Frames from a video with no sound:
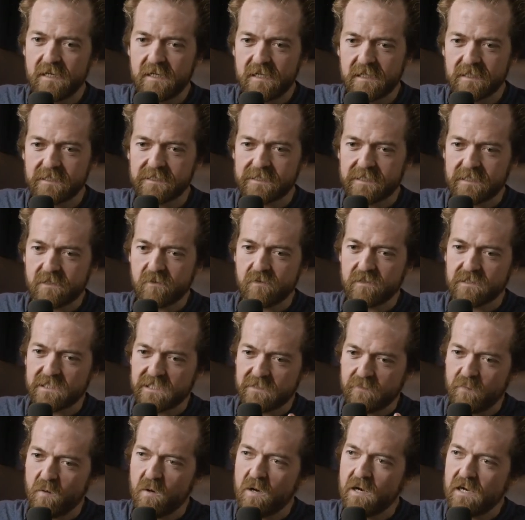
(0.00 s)
is to
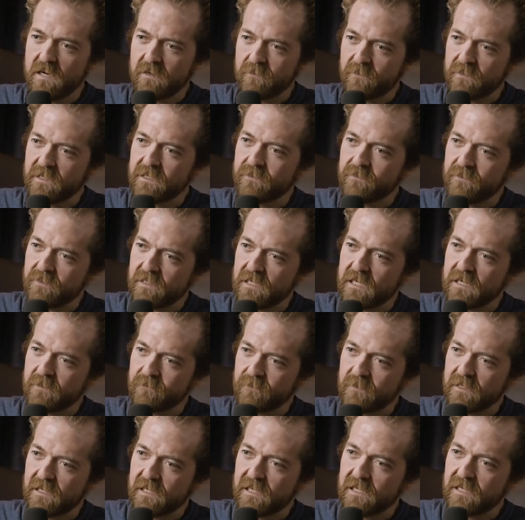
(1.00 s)
inspire people out
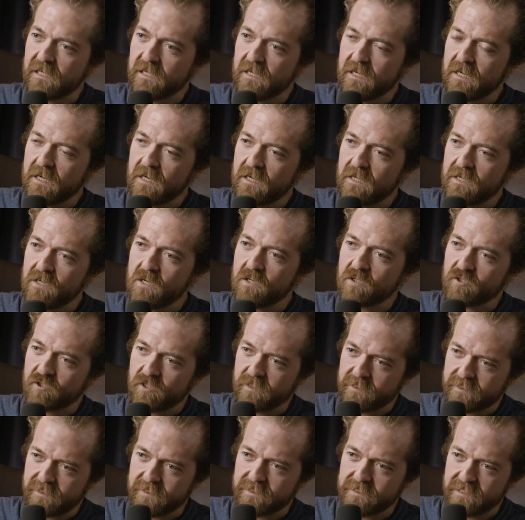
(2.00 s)
there not
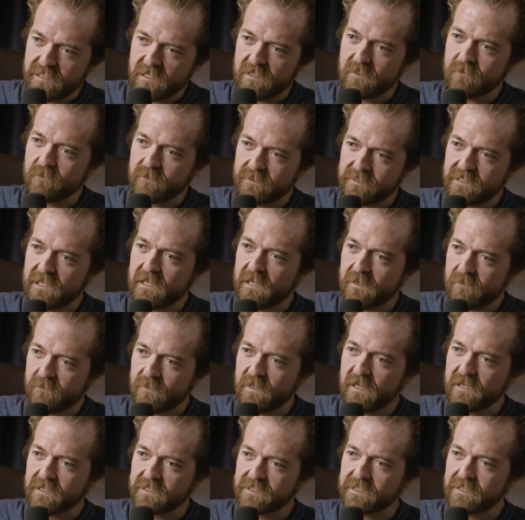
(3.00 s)
just to settle for second
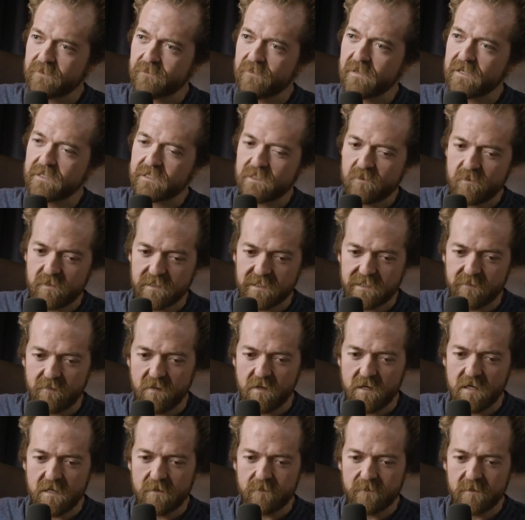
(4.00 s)
best, but to
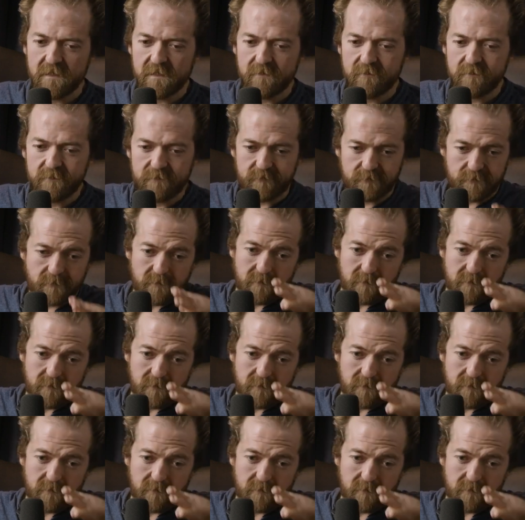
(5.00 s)
inspire them